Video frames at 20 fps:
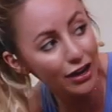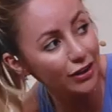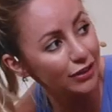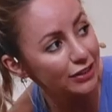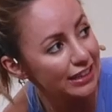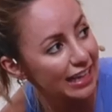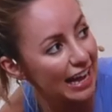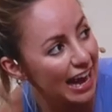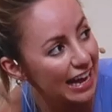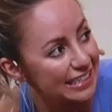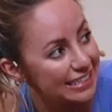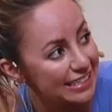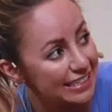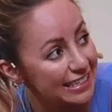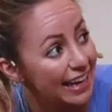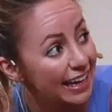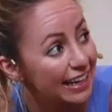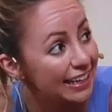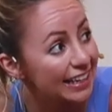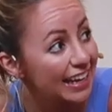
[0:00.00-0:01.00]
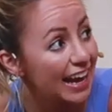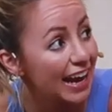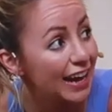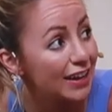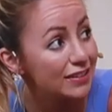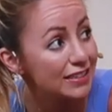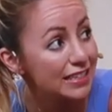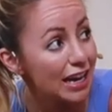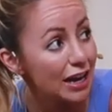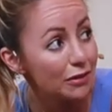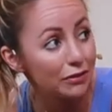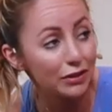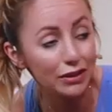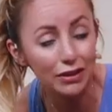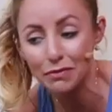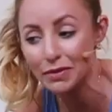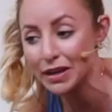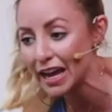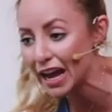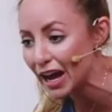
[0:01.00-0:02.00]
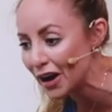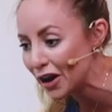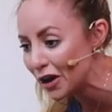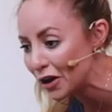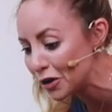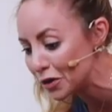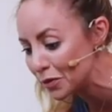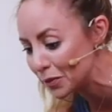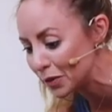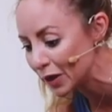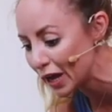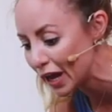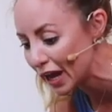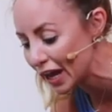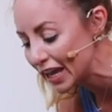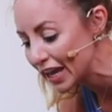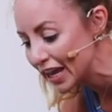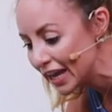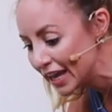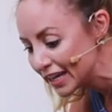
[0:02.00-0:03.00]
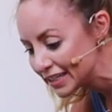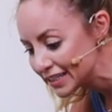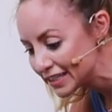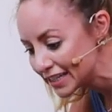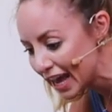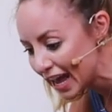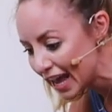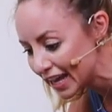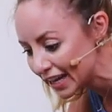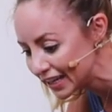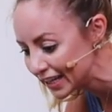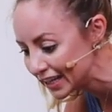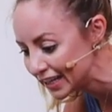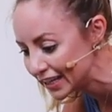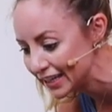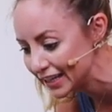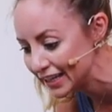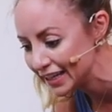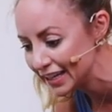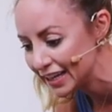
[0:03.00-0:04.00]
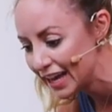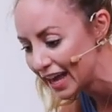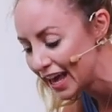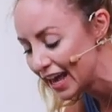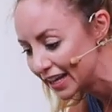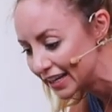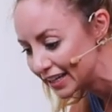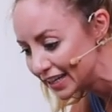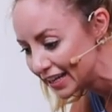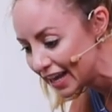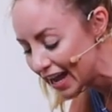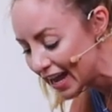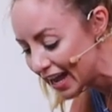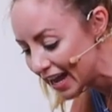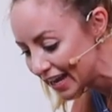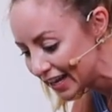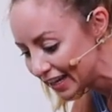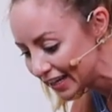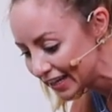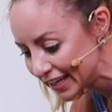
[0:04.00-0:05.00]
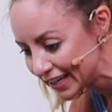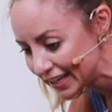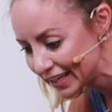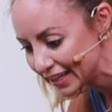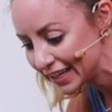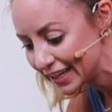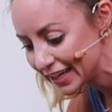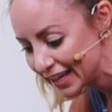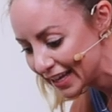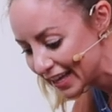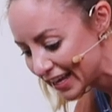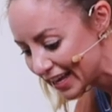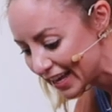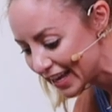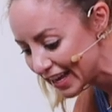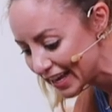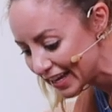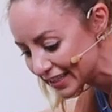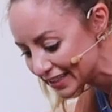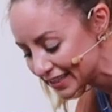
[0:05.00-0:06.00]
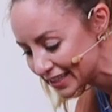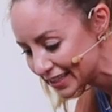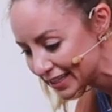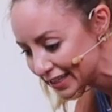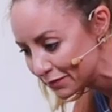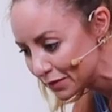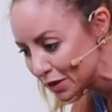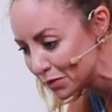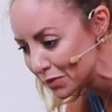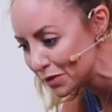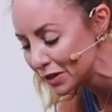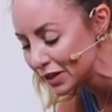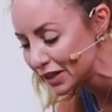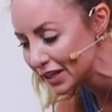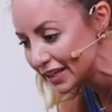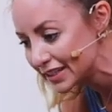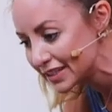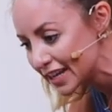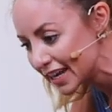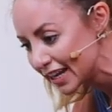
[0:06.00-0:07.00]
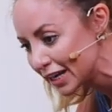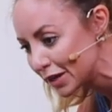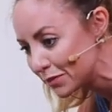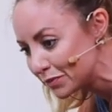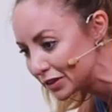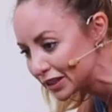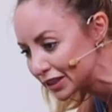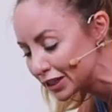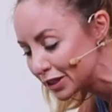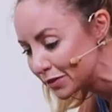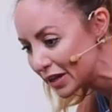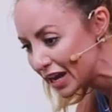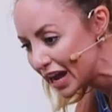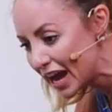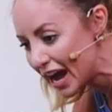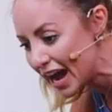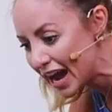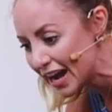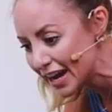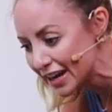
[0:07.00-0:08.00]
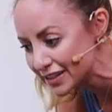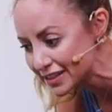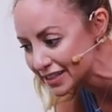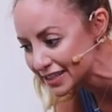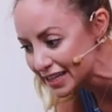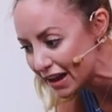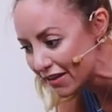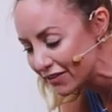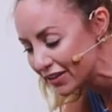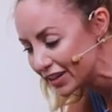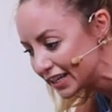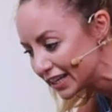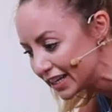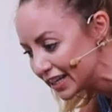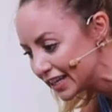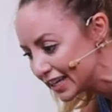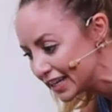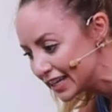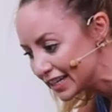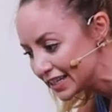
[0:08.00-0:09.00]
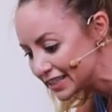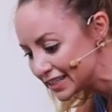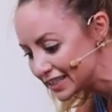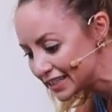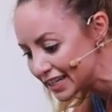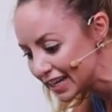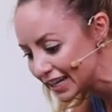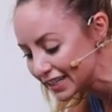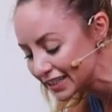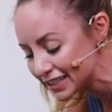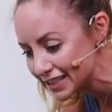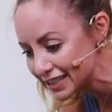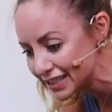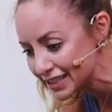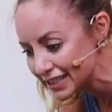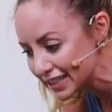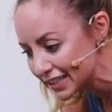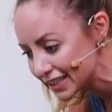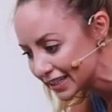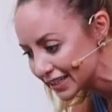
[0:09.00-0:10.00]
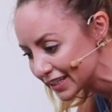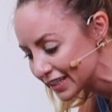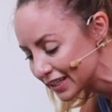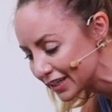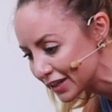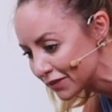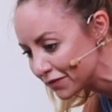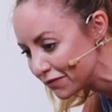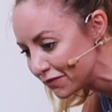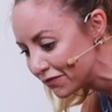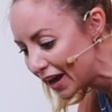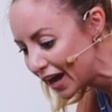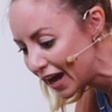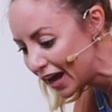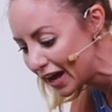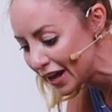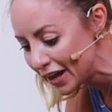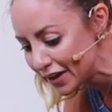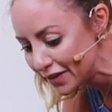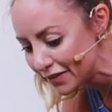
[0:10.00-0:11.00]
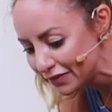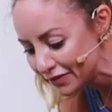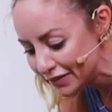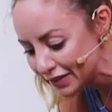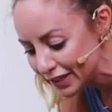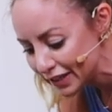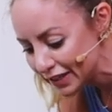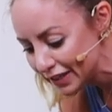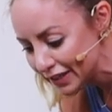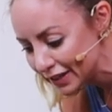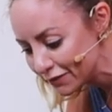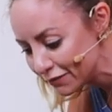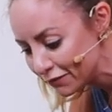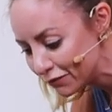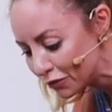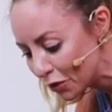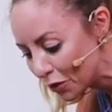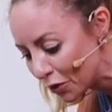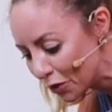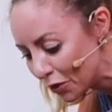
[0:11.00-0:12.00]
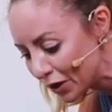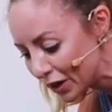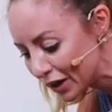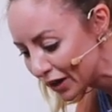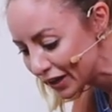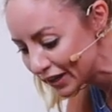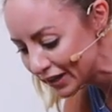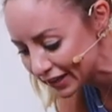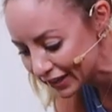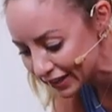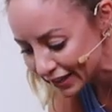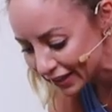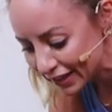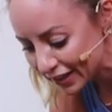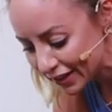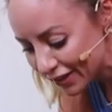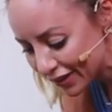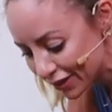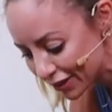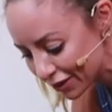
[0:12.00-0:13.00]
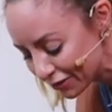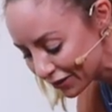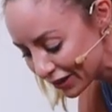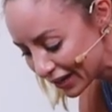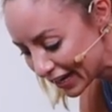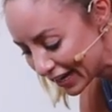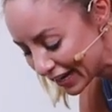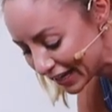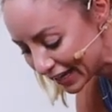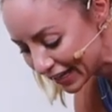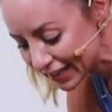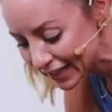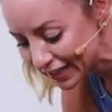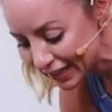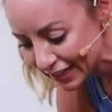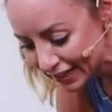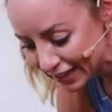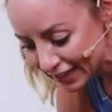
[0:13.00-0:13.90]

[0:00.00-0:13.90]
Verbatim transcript: we go. Last 10. Countdown with me at home, okay? 10 and 9, 8. Maybe take it up a little bit higher. 7, 6, five, four, three,